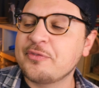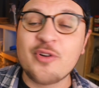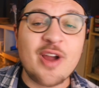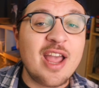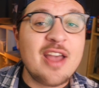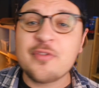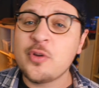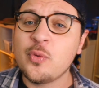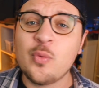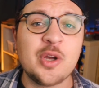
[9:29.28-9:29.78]
for
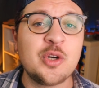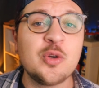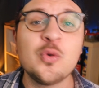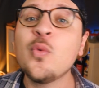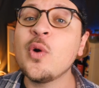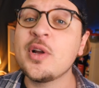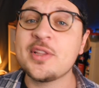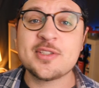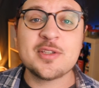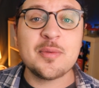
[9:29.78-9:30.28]
everyone who
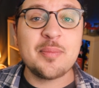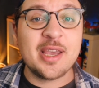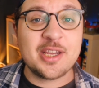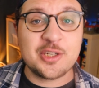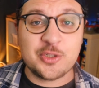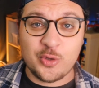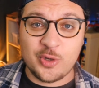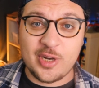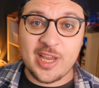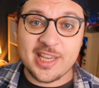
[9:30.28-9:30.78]
wants to
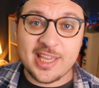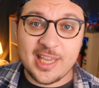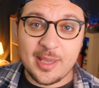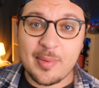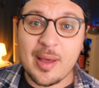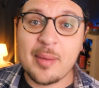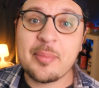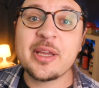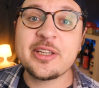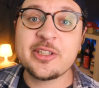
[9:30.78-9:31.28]
make döner
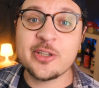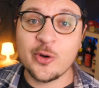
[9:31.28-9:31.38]
kebab at